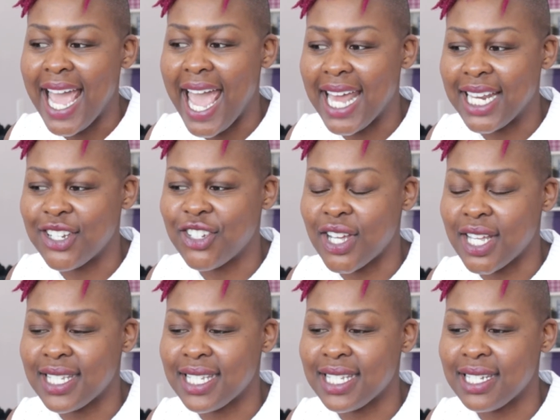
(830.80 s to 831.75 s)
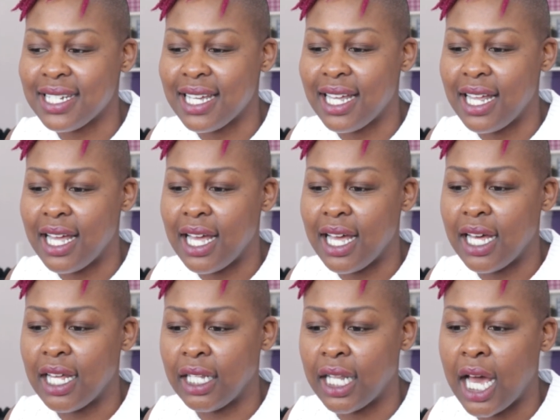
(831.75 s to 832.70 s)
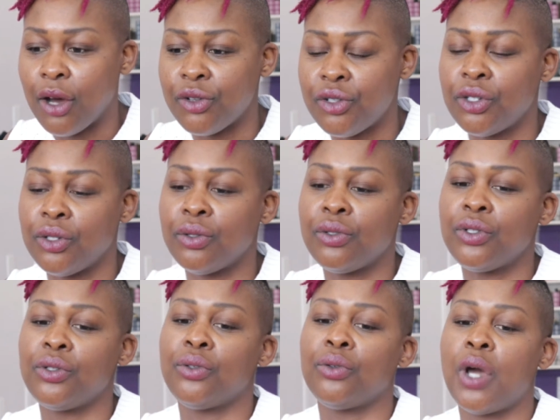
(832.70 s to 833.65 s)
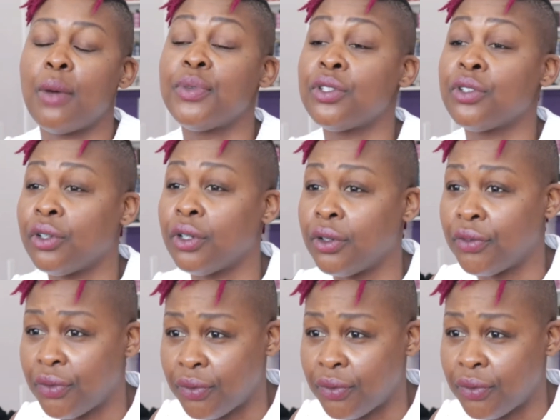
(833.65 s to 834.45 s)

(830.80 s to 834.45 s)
And it just allows you to observe